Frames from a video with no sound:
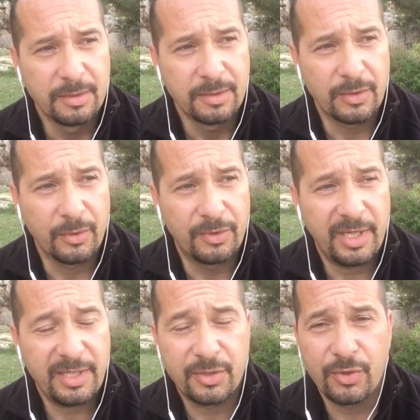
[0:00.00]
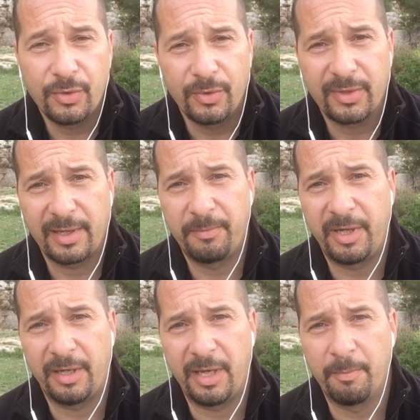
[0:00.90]
So these truths have
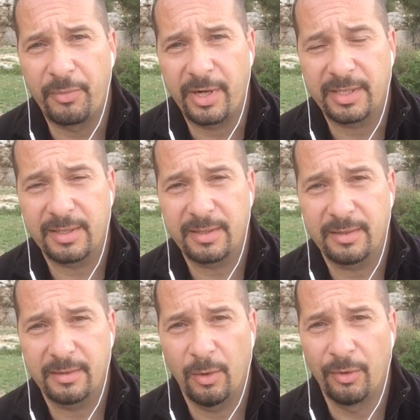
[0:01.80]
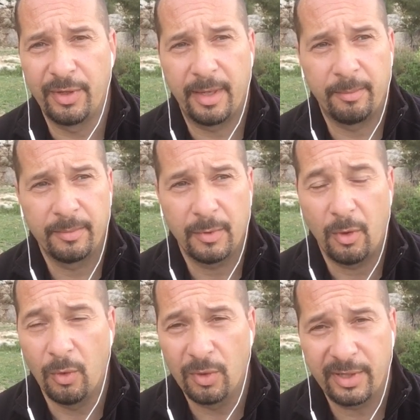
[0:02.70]
been impressed on them
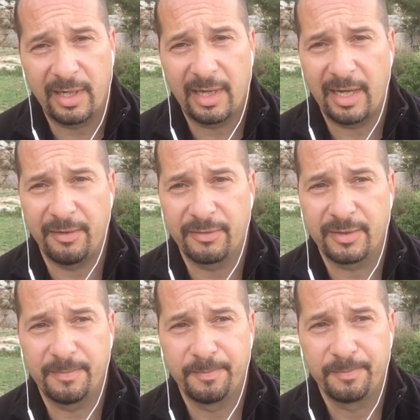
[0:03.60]
all their lives.